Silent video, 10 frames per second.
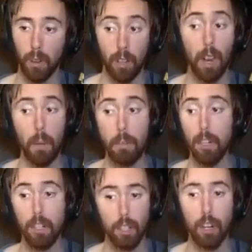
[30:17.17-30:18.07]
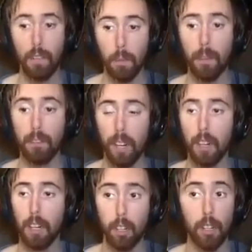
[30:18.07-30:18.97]
Yeah, I'm pretty sure everybody's got
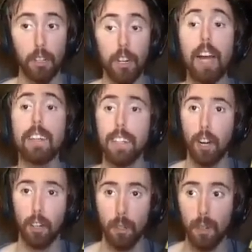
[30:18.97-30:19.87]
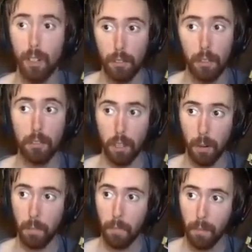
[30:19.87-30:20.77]
a good idea on who it is this
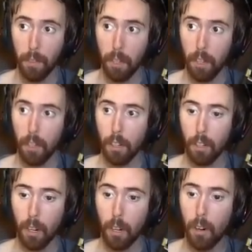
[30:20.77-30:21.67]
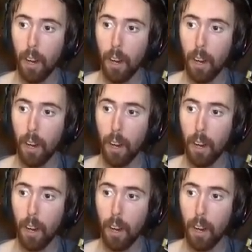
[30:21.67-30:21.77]
time. You know?